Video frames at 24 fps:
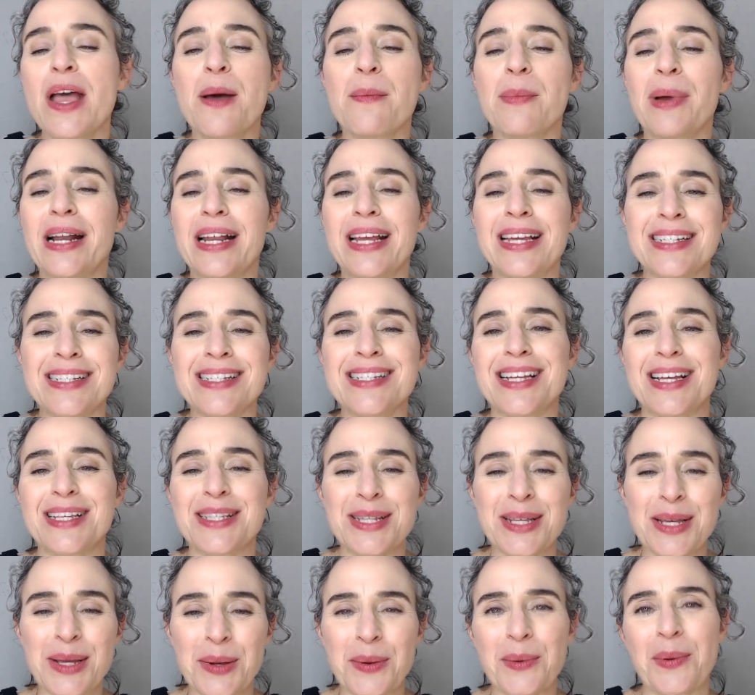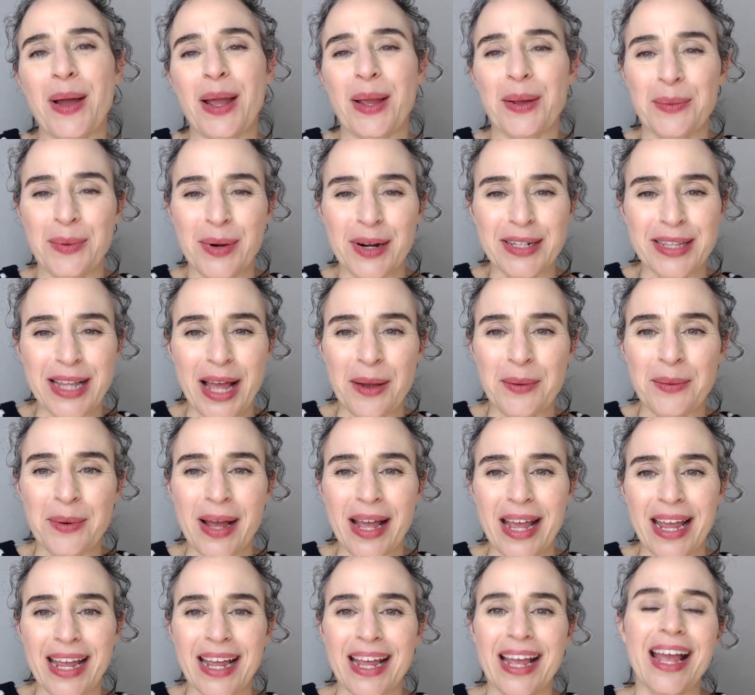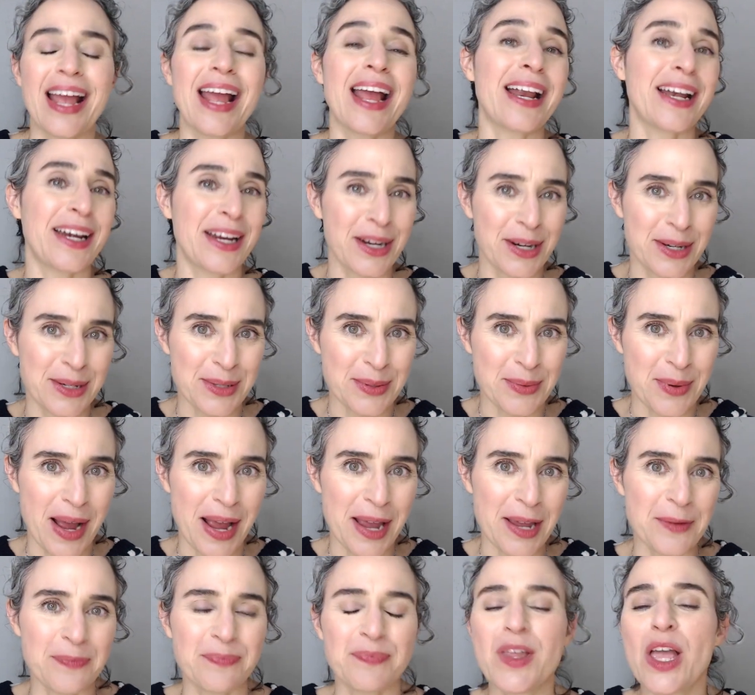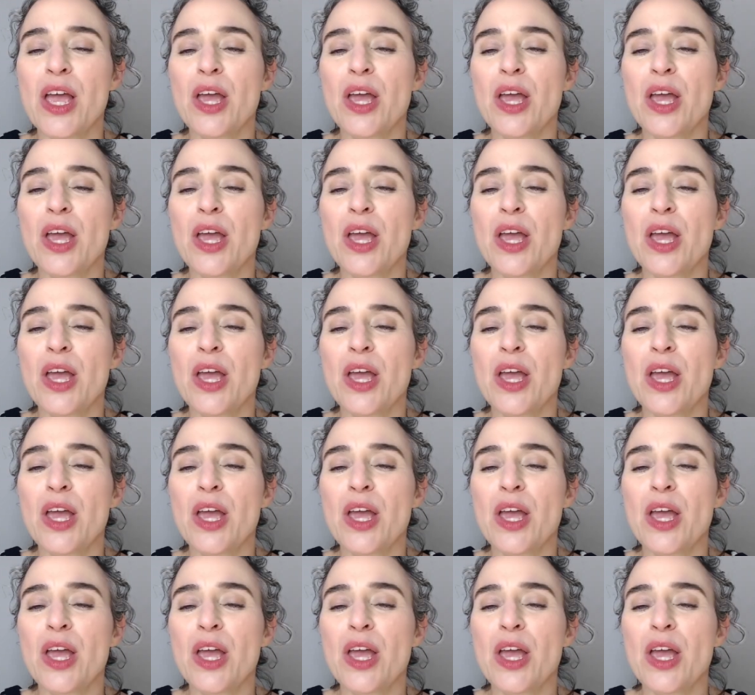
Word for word: But it doesn't quite work that way. And here's why.